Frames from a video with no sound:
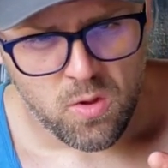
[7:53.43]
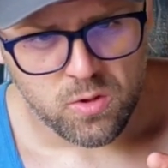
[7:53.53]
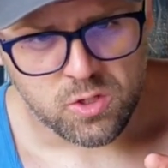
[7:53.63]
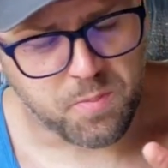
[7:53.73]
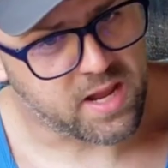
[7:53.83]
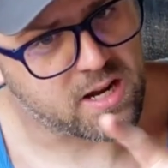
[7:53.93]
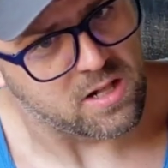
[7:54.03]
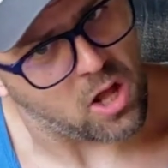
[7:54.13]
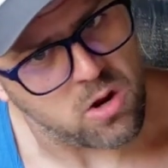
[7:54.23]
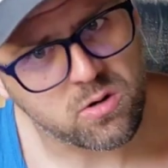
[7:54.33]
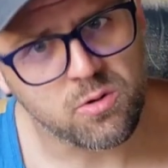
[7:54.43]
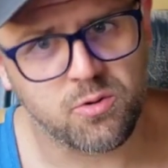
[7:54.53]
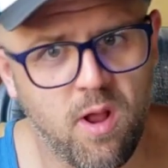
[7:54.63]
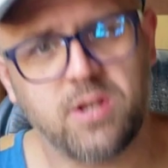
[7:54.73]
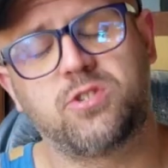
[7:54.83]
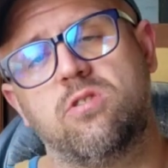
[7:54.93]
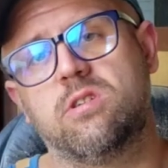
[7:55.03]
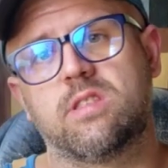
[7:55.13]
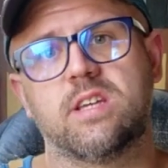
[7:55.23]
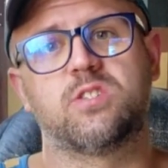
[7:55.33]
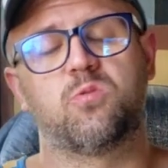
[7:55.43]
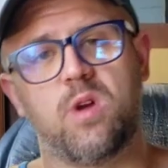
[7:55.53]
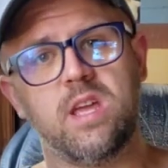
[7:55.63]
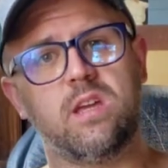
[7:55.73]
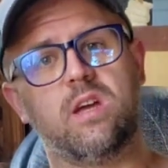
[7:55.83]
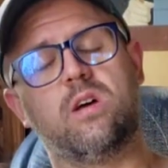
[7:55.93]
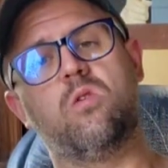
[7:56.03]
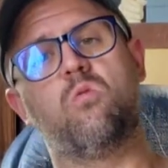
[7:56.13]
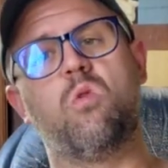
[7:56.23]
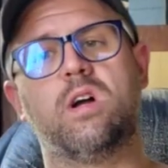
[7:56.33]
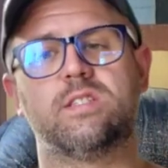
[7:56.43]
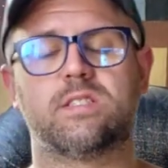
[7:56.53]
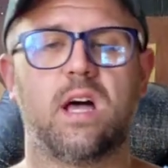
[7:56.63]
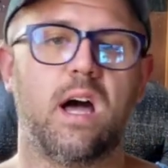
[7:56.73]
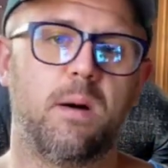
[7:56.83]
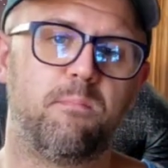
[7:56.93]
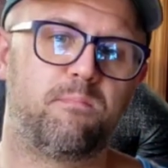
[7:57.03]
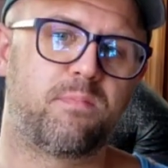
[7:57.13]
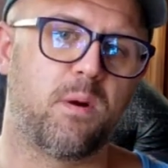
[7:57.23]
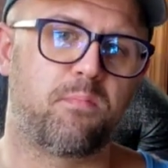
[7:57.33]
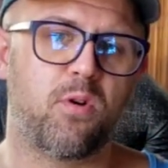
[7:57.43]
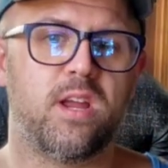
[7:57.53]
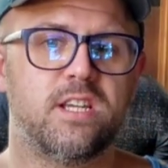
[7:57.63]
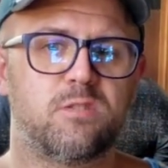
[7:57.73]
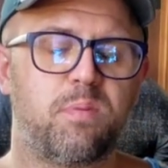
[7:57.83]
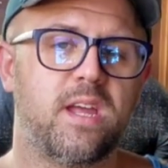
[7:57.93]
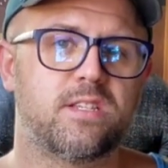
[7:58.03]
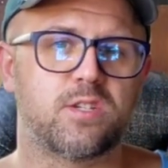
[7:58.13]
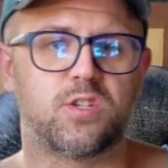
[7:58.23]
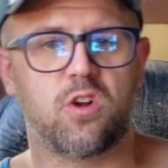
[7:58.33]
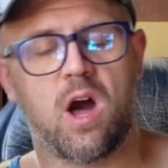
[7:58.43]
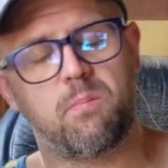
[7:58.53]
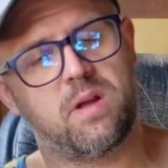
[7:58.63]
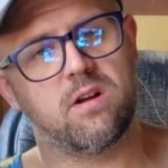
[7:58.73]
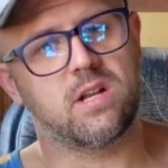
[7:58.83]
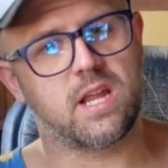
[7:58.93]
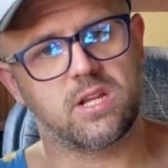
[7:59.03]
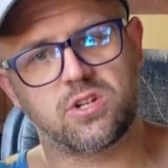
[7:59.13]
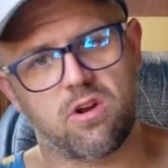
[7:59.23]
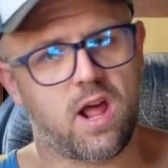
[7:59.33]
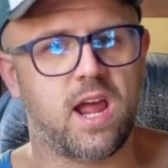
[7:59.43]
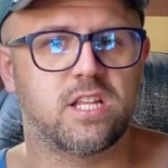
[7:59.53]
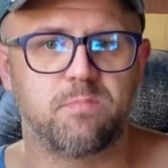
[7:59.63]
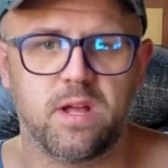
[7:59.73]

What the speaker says: Speaking of local, the restaurant this week was Capris Pizza Shop here in Natrona Heights,